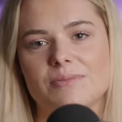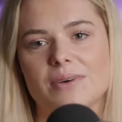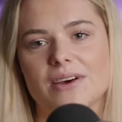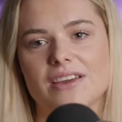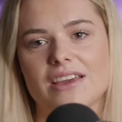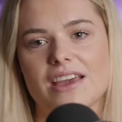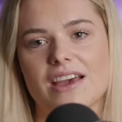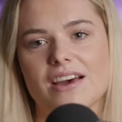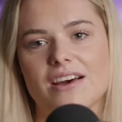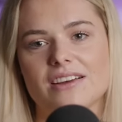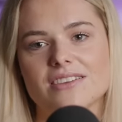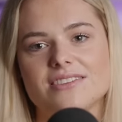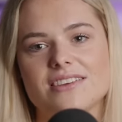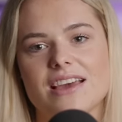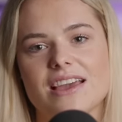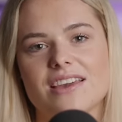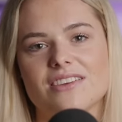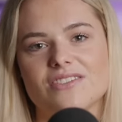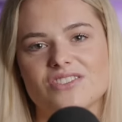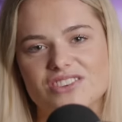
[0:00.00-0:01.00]
But yeah, I'd
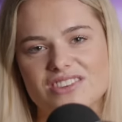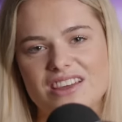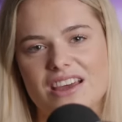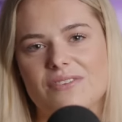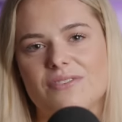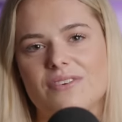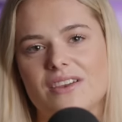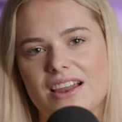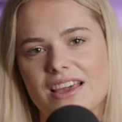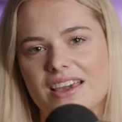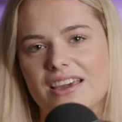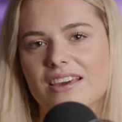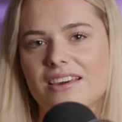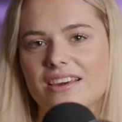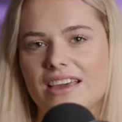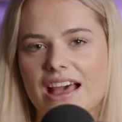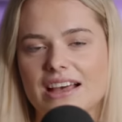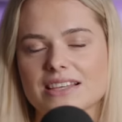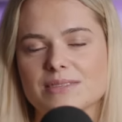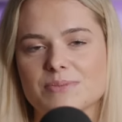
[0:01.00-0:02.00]
say definitely
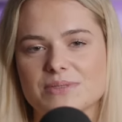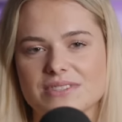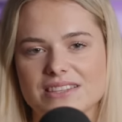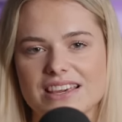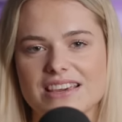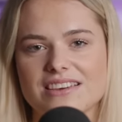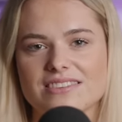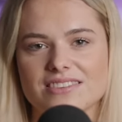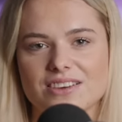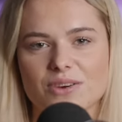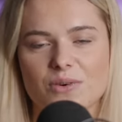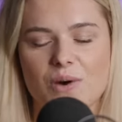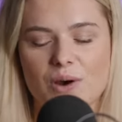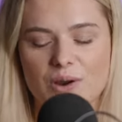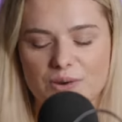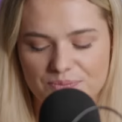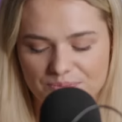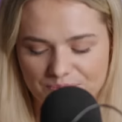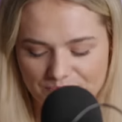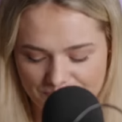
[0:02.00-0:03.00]
Casper's the easier
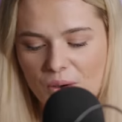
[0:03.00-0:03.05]
one.